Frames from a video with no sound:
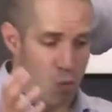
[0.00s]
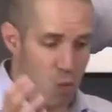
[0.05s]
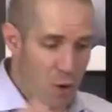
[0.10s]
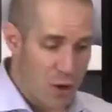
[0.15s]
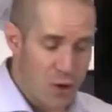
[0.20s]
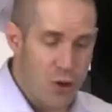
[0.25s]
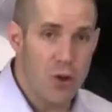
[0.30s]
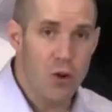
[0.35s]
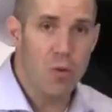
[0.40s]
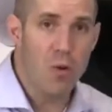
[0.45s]

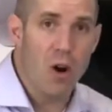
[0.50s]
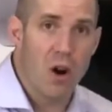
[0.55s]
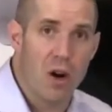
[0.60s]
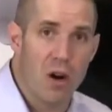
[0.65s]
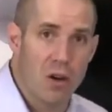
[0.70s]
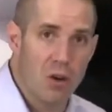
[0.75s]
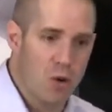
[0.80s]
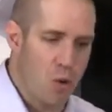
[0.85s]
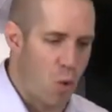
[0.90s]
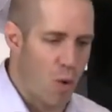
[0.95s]
When you
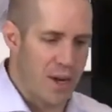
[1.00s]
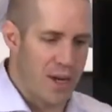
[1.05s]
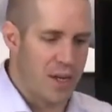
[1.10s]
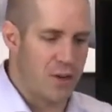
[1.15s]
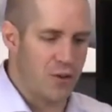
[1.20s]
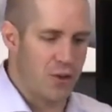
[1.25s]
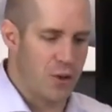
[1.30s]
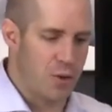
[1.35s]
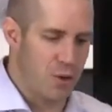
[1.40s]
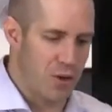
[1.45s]
are going
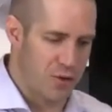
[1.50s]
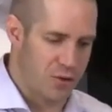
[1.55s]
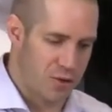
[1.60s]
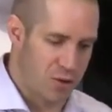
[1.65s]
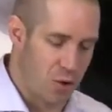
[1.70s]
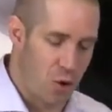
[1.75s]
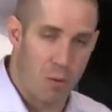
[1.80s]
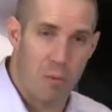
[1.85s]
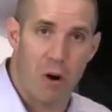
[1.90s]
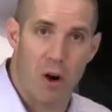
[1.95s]
into a
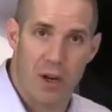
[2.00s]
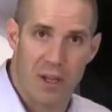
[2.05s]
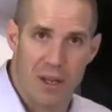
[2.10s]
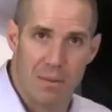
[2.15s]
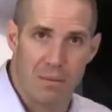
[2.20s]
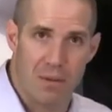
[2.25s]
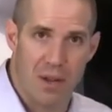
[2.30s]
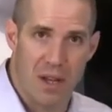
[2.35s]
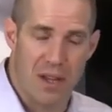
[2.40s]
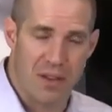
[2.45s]
slow
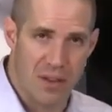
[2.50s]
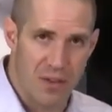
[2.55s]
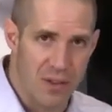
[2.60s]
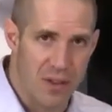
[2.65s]
marketplace,